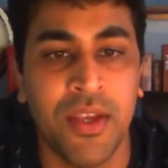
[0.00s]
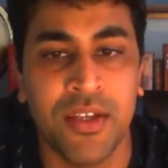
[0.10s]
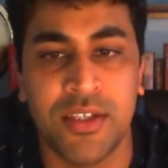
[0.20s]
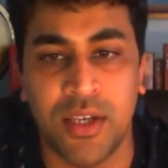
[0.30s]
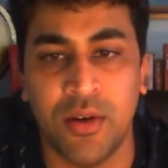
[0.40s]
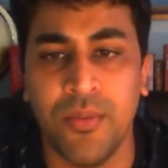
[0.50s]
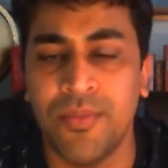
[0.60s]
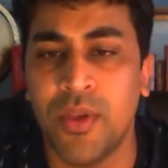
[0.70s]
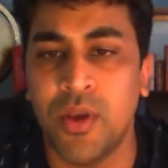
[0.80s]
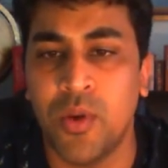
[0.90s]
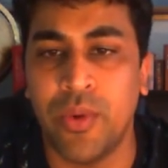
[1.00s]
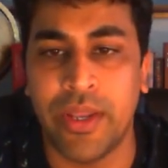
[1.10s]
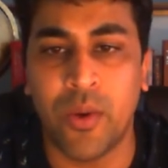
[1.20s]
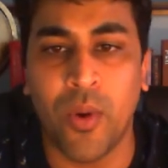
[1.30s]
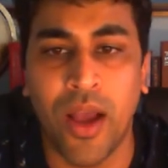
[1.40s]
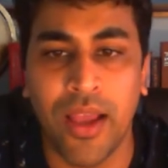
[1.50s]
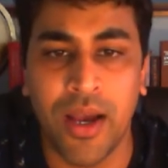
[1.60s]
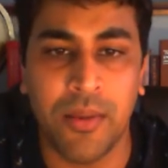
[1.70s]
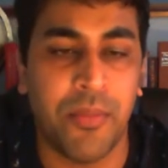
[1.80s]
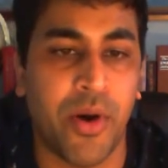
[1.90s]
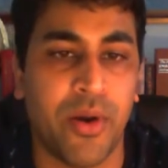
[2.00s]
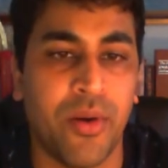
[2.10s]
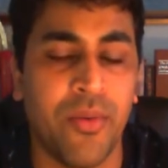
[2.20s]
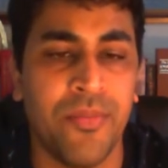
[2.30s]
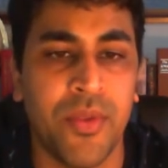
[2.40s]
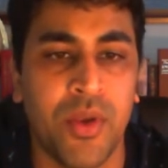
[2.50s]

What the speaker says: So we require a borrow,